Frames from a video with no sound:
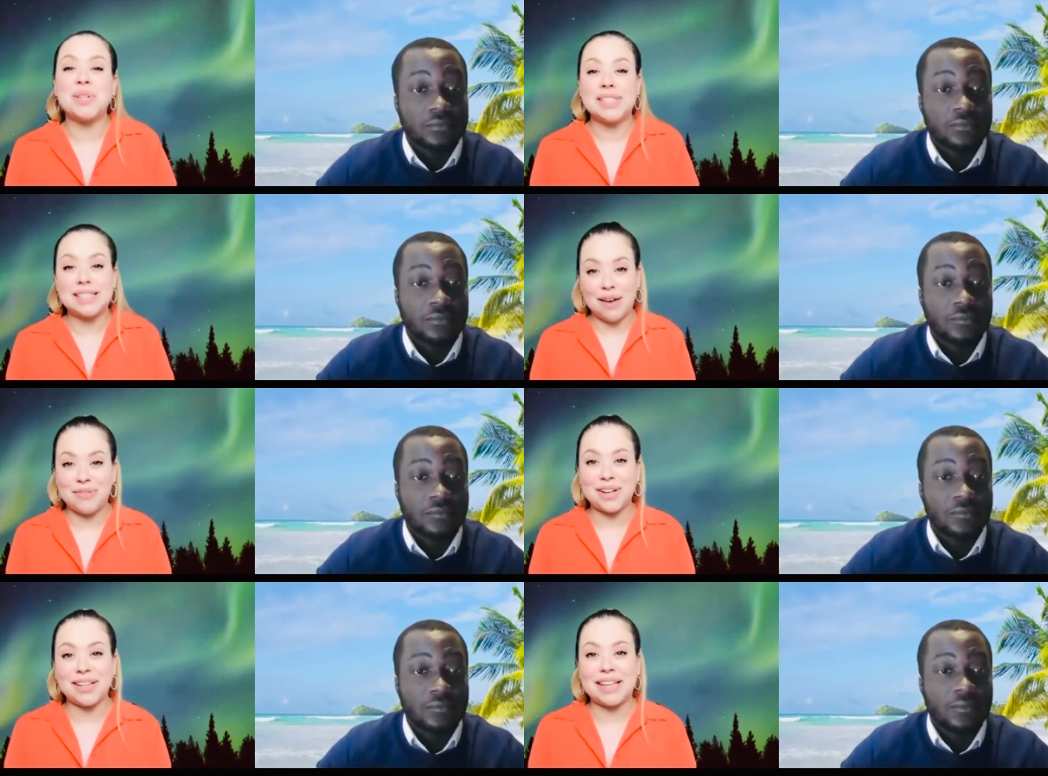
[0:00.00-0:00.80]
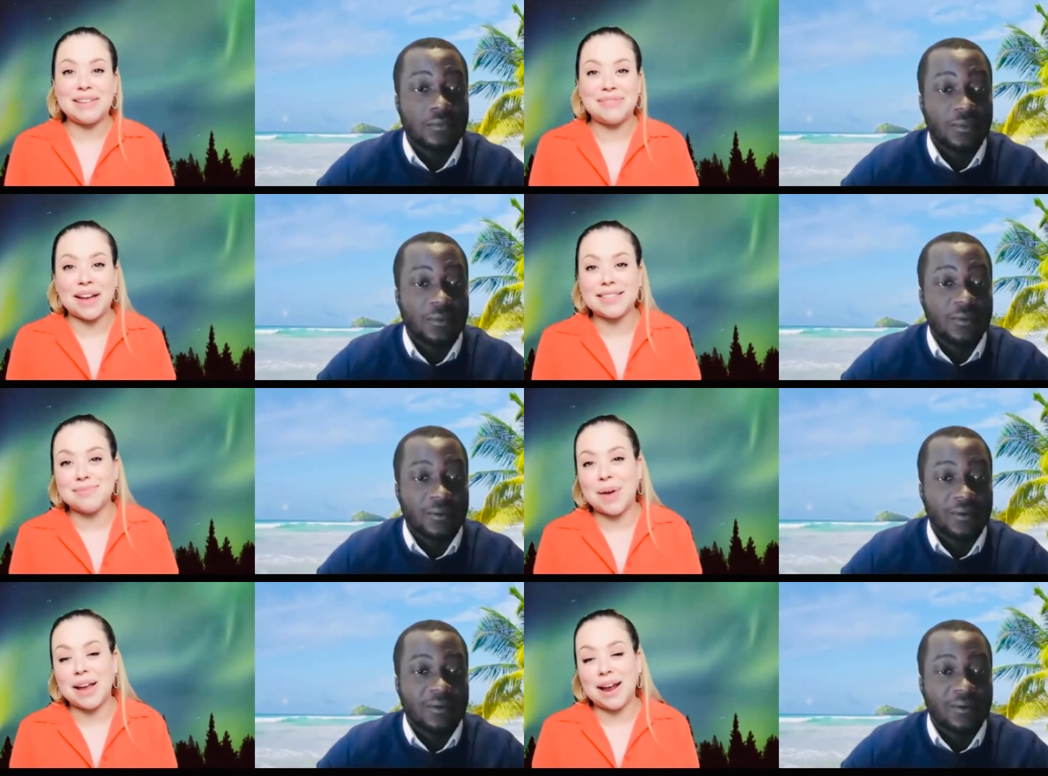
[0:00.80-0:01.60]
Speaker 1: definitely affected by
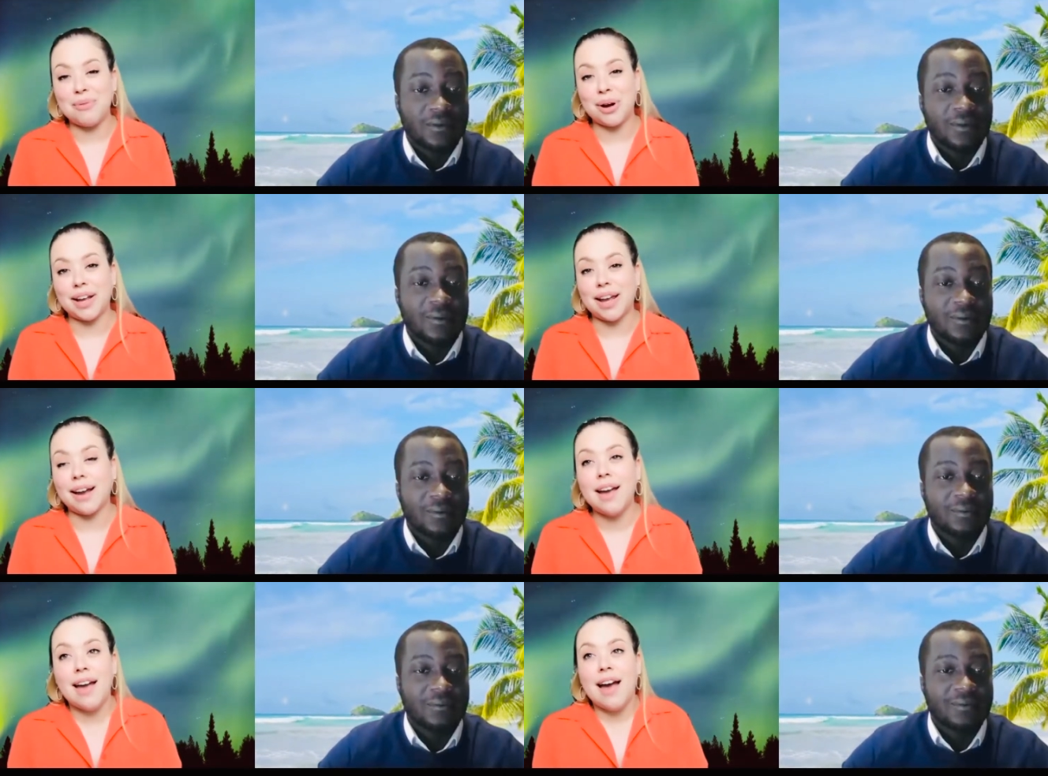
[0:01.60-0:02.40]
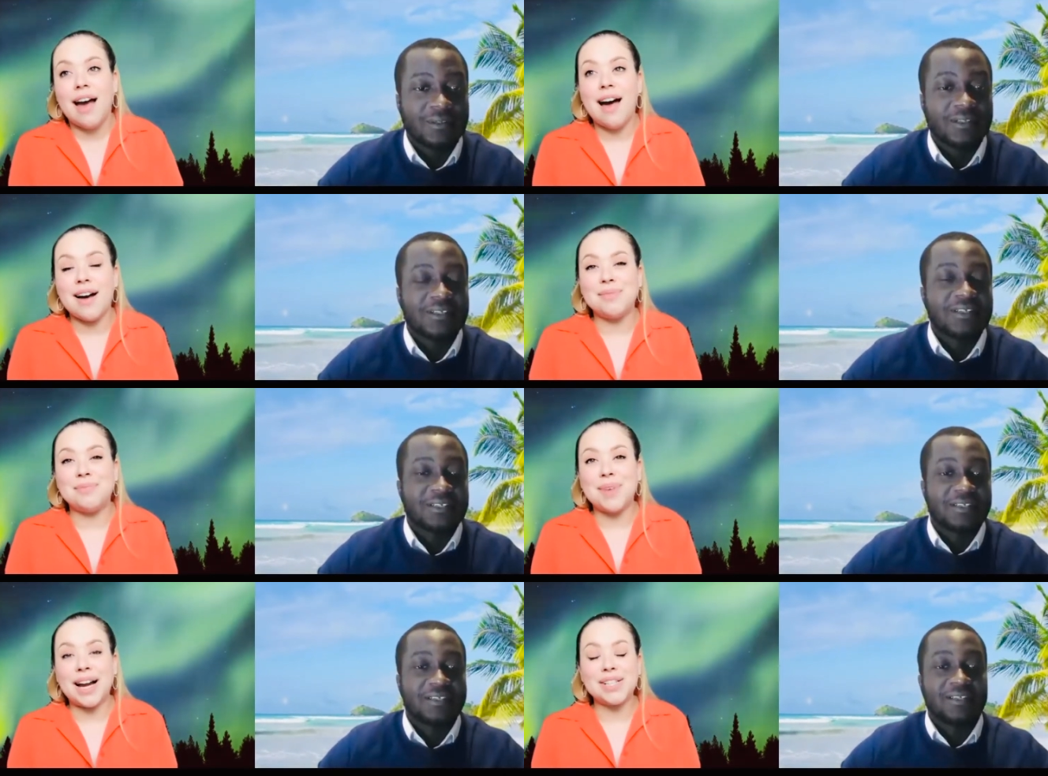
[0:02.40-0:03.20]
networking. Um,
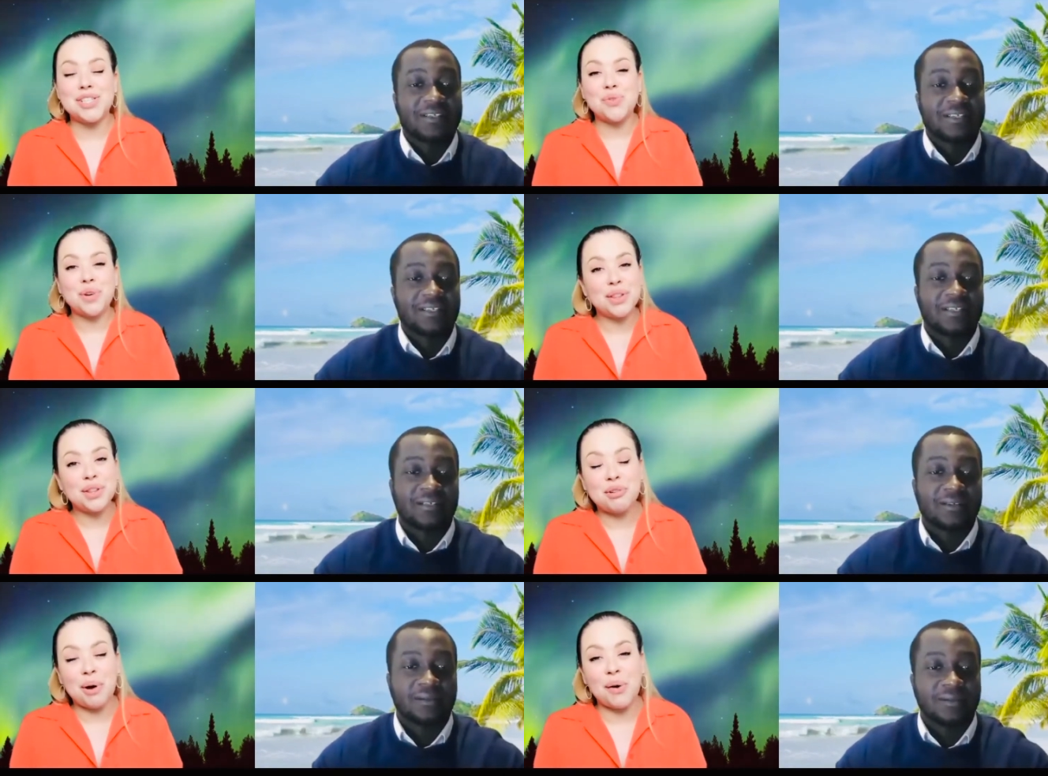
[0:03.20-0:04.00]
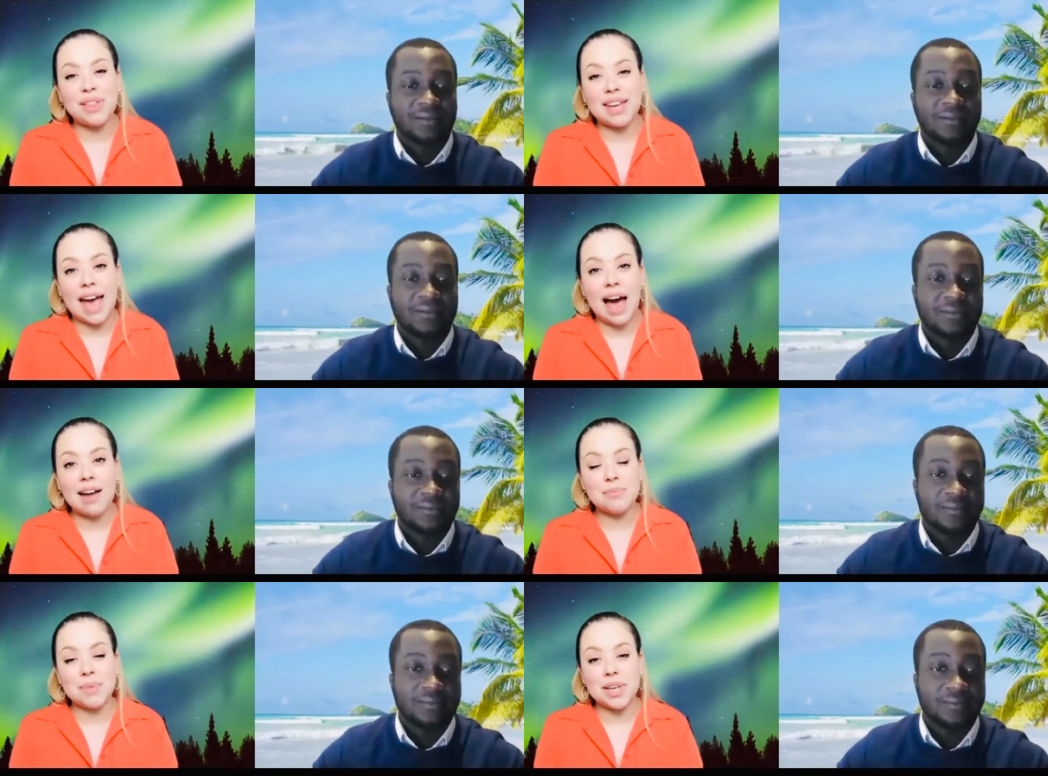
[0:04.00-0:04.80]
I joined the Growth
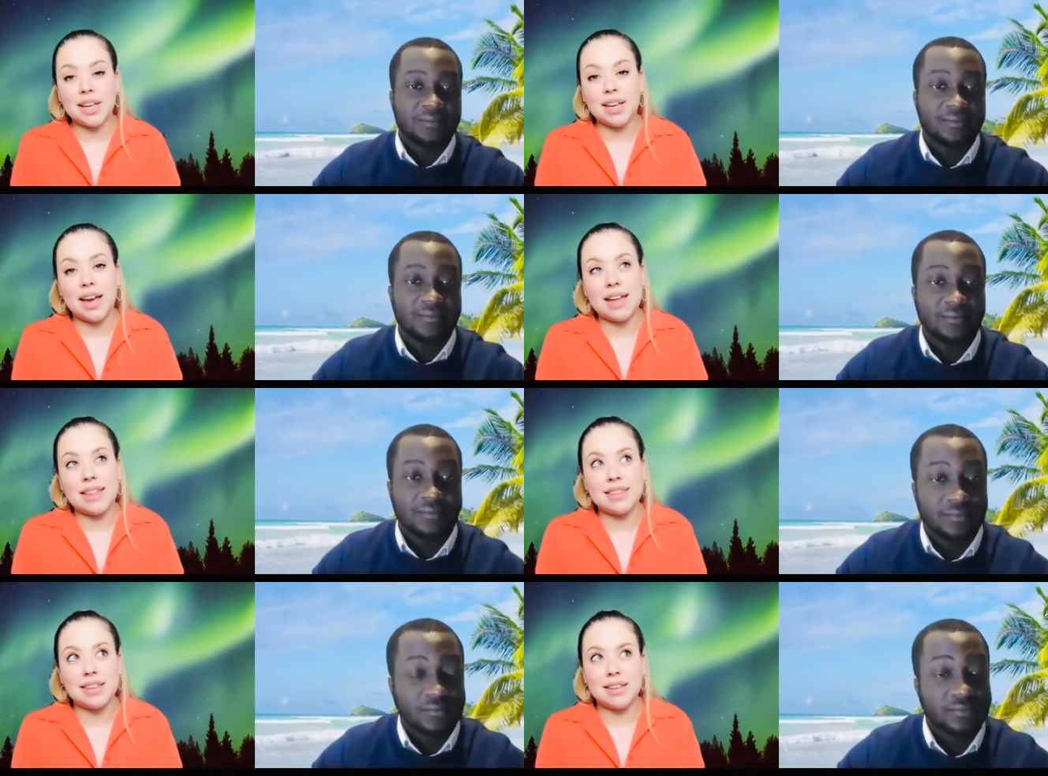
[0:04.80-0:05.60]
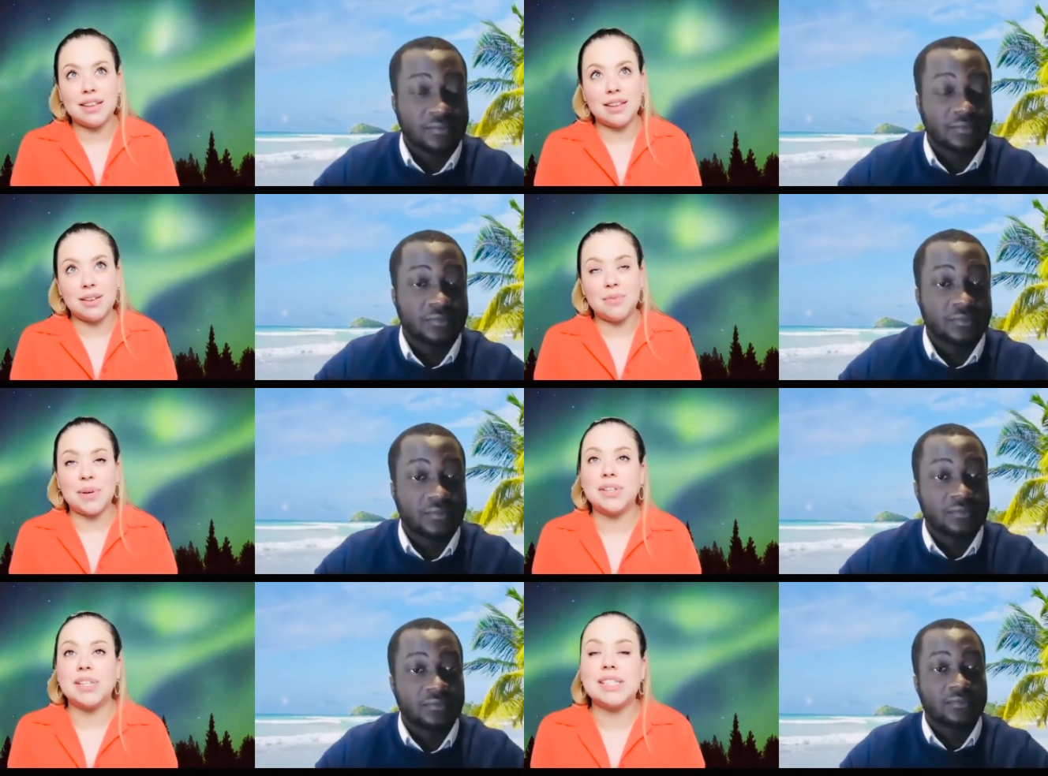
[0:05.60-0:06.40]
Academy at the, oh my goodness,
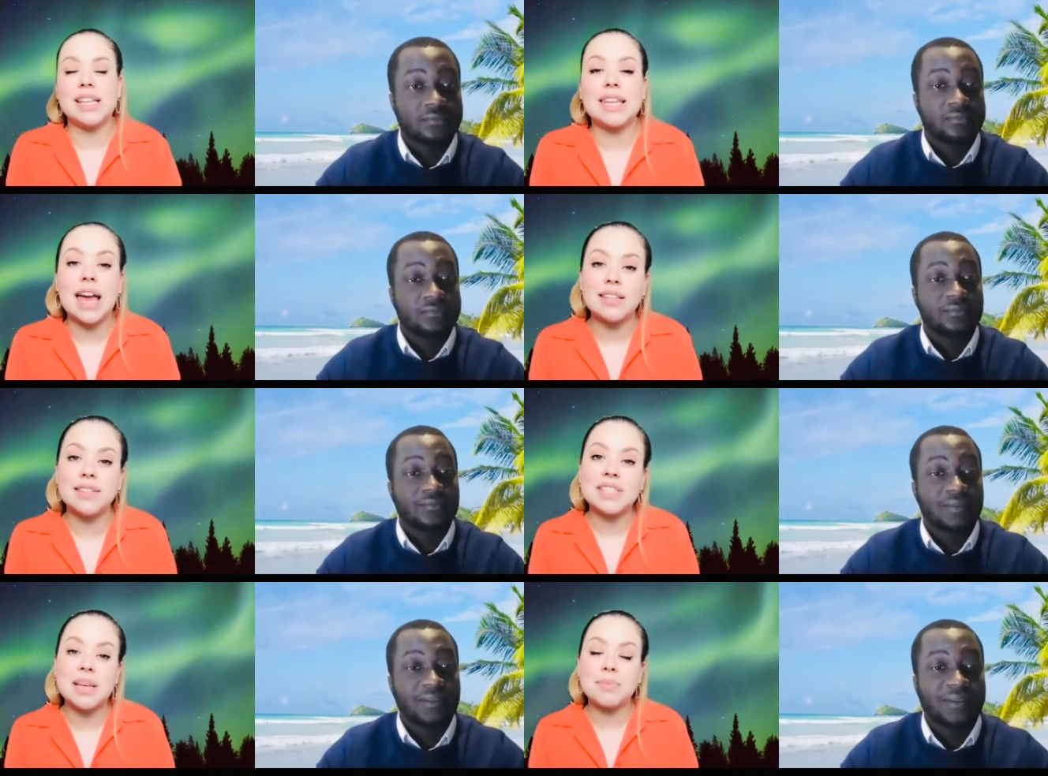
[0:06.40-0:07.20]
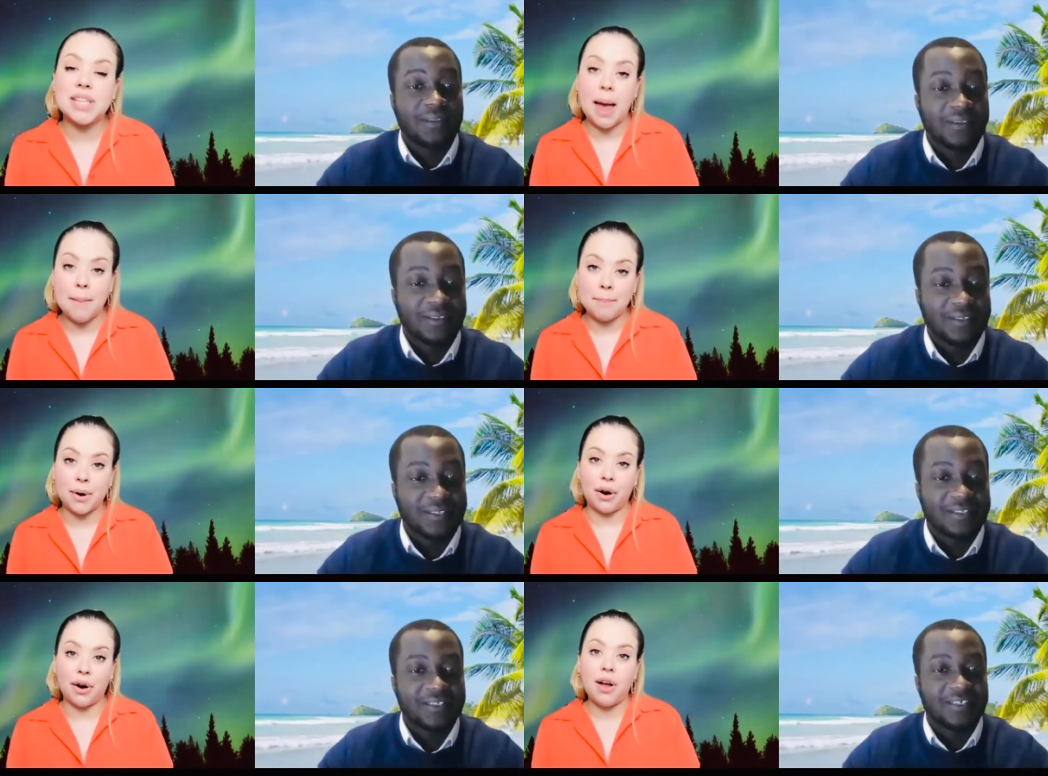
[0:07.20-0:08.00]
at the end of September.
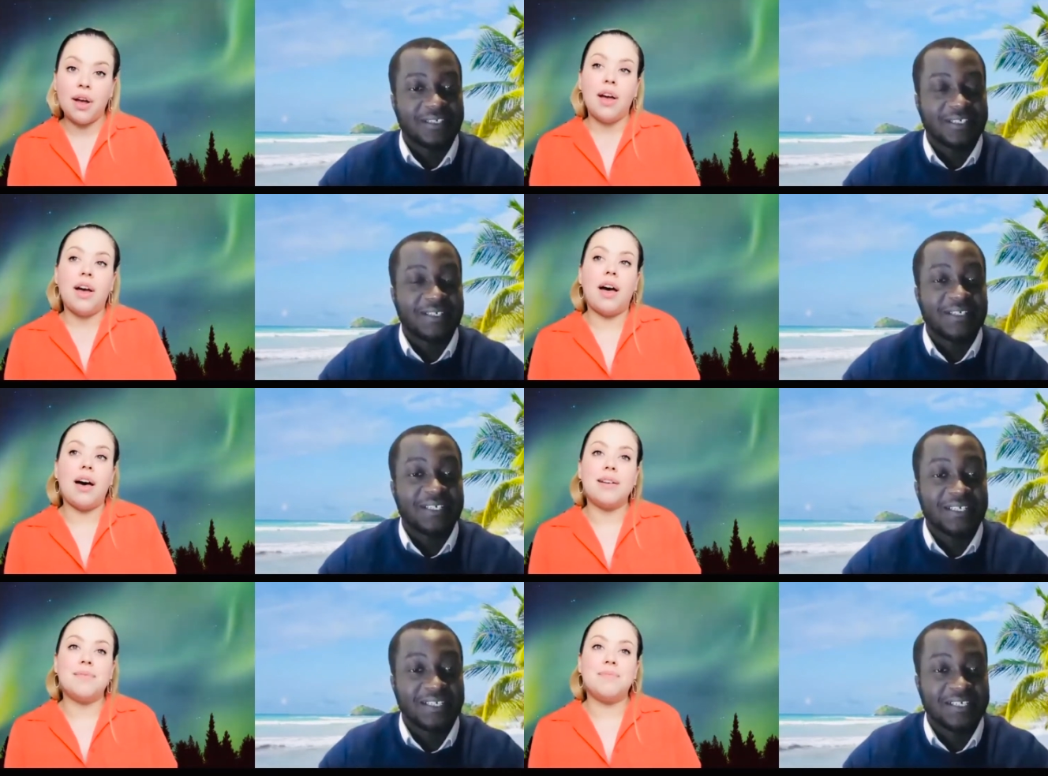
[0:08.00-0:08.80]
Yeah. Um,